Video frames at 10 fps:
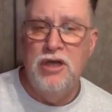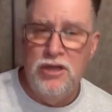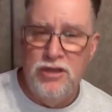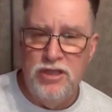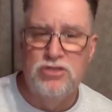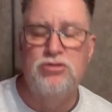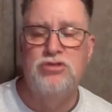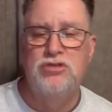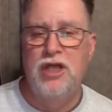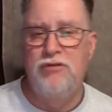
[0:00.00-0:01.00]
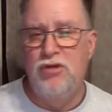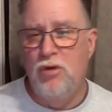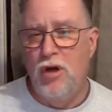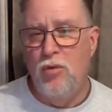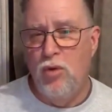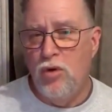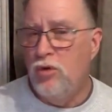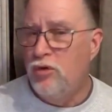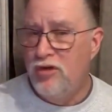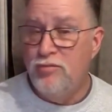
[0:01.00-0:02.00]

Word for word: This will save you a world of